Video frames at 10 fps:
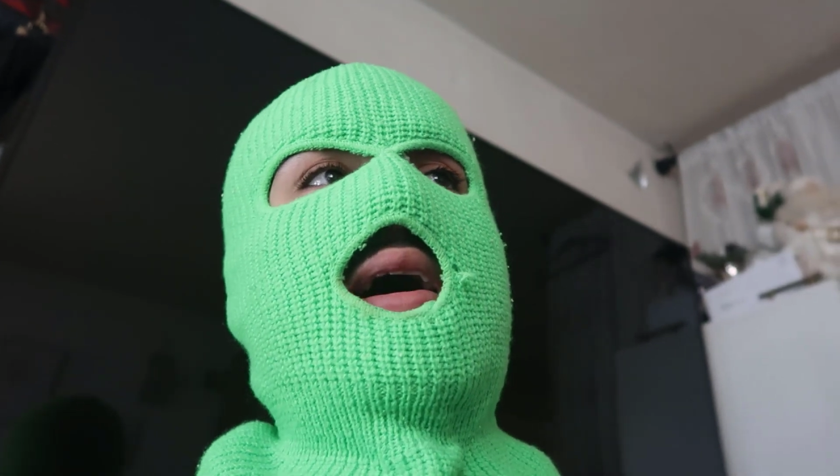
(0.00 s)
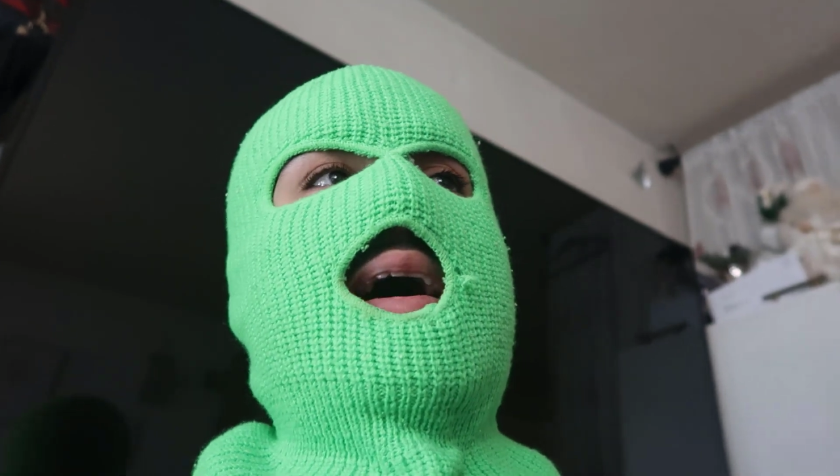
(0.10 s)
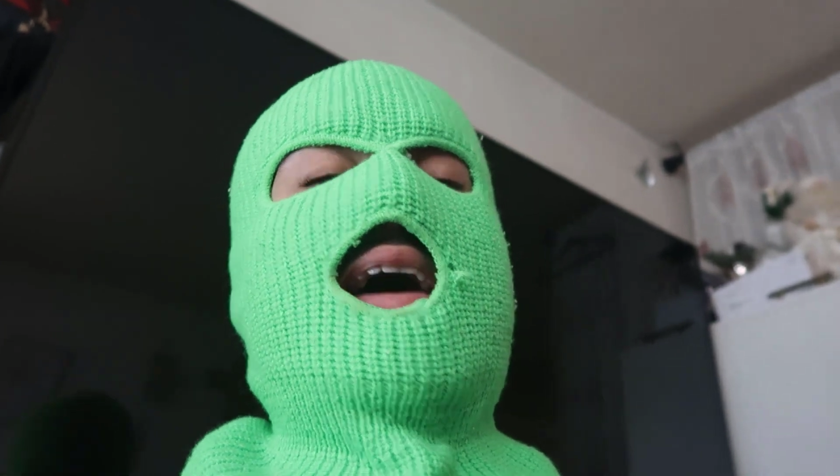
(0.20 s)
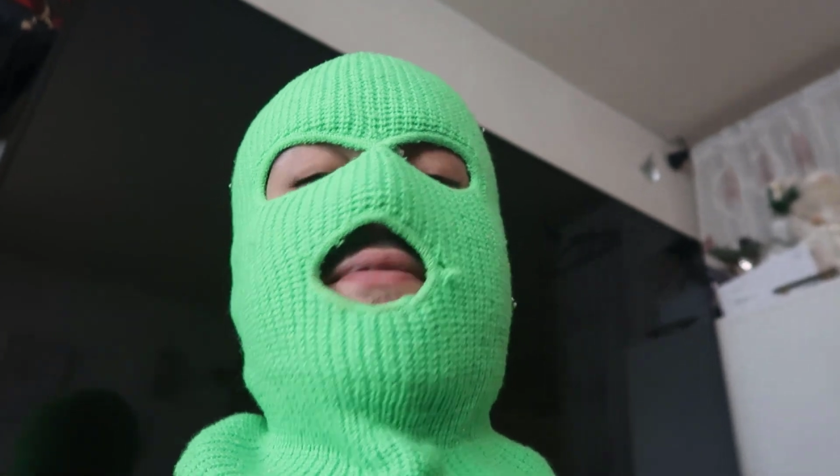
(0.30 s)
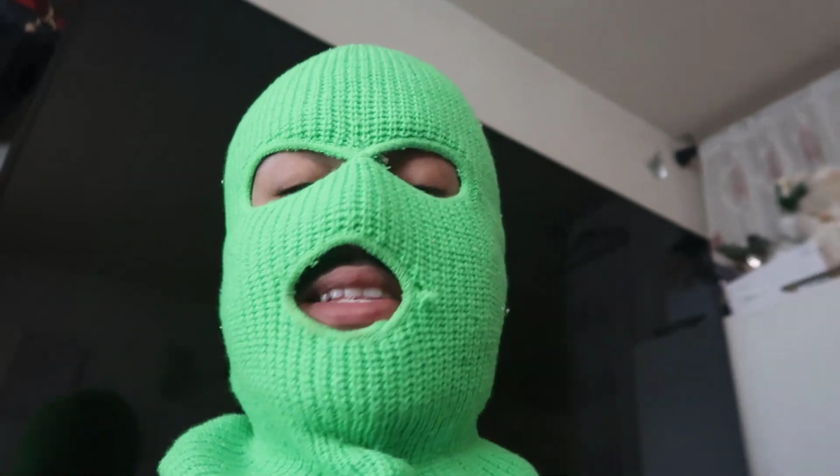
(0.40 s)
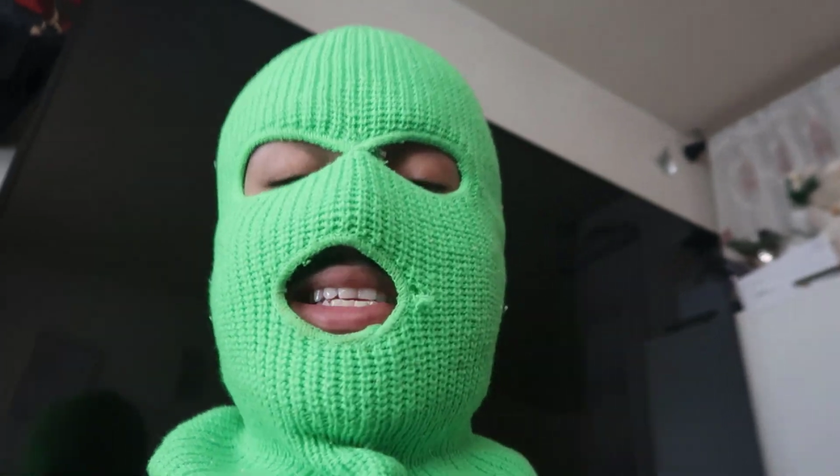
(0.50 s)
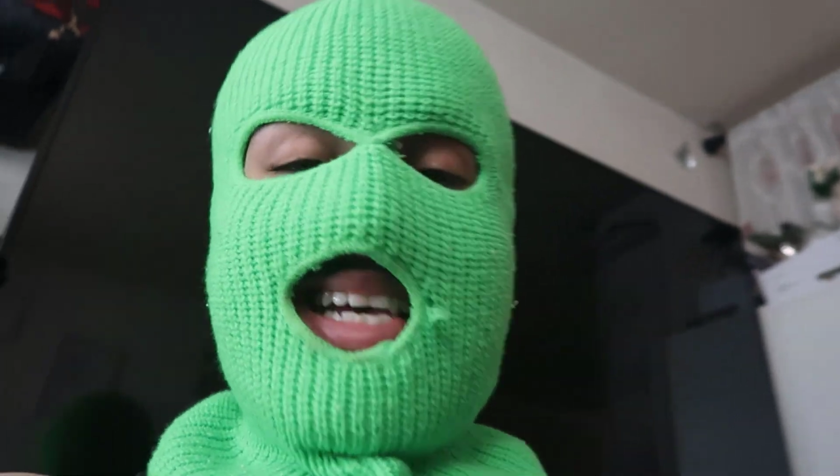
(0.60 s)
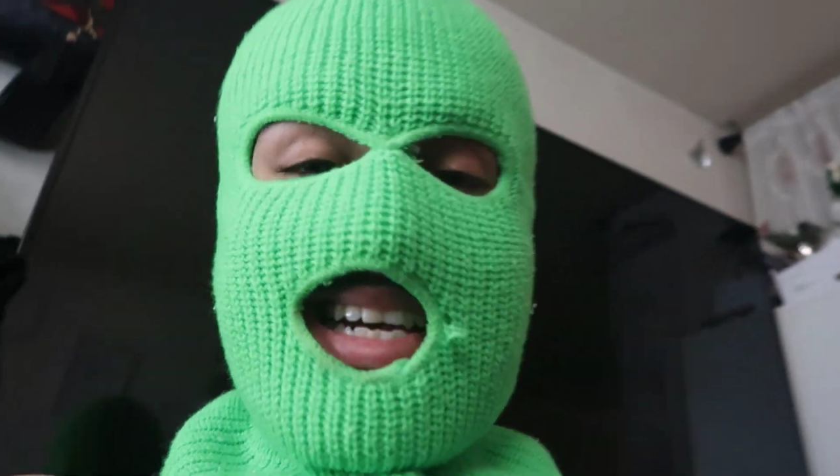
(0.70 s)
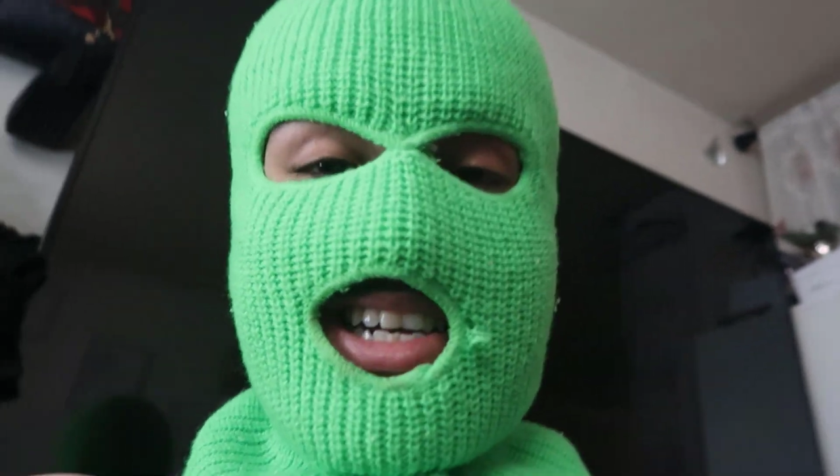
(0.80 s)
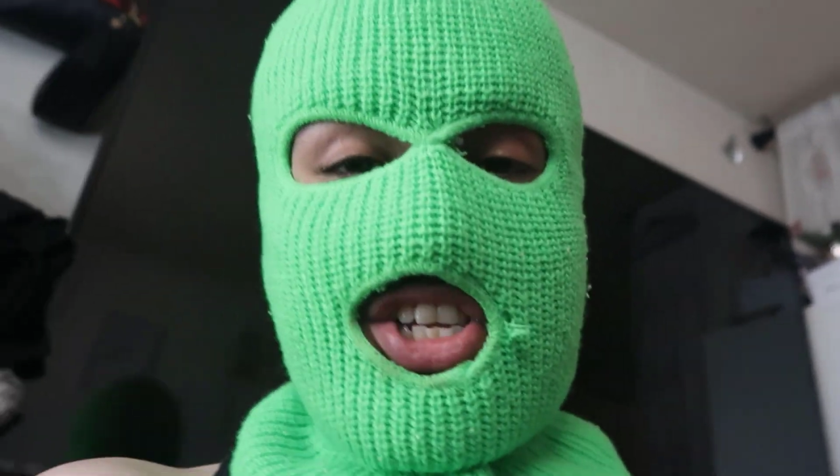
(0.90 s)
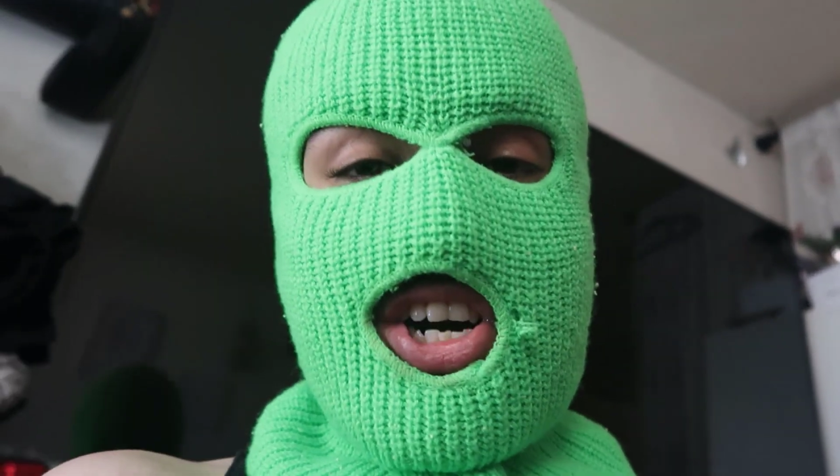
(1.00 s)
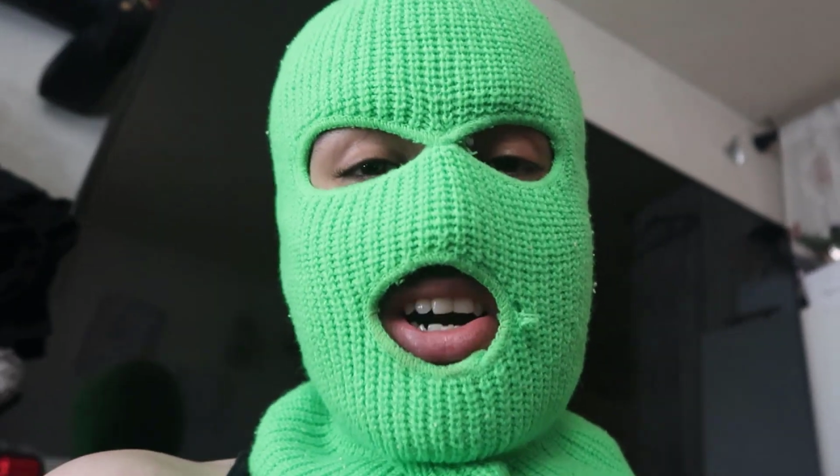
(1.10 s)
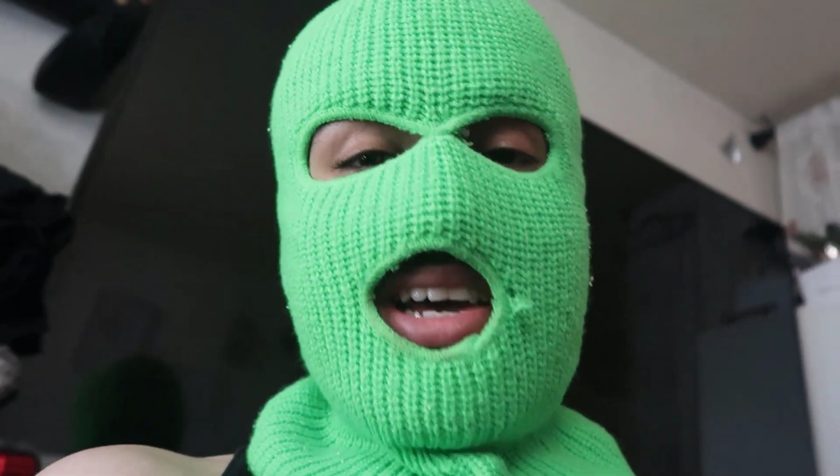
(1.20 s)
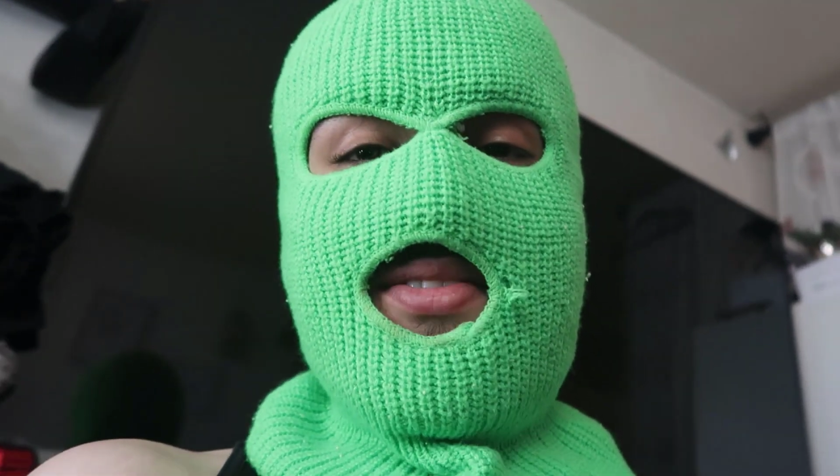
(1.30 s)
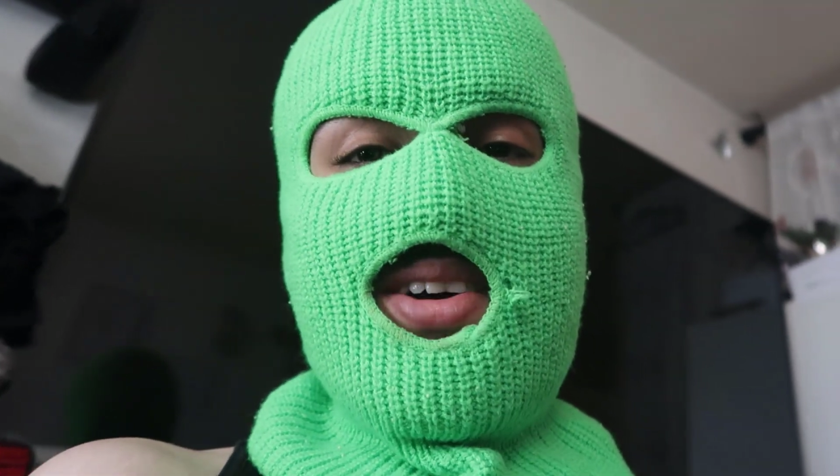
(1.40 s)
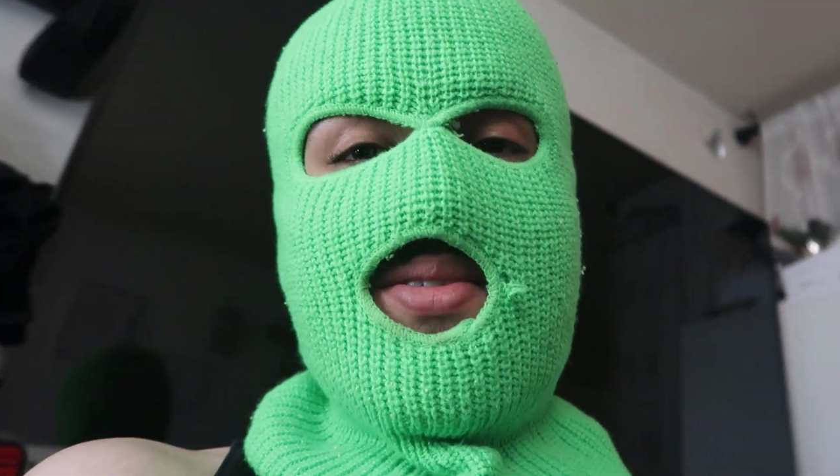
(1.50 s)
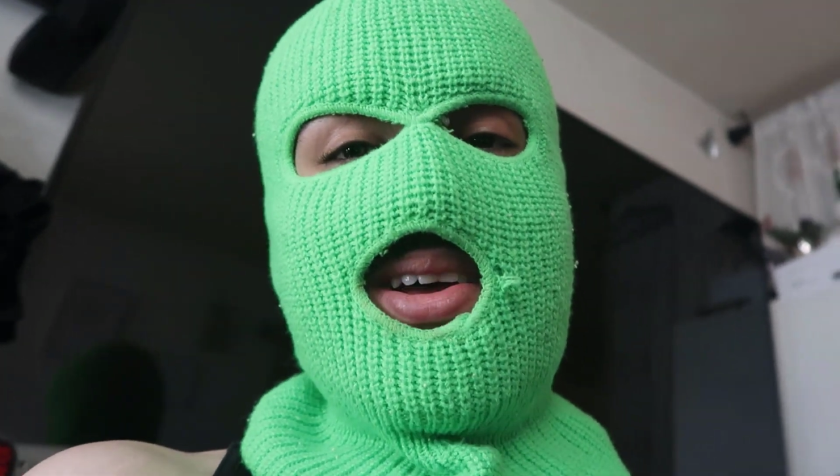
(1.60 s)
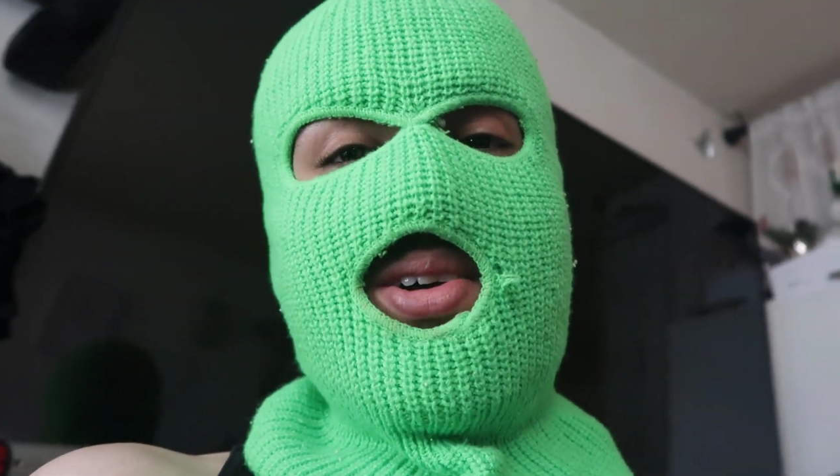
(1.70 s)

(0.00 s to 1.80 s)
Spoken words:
I have a TikTok if y'all want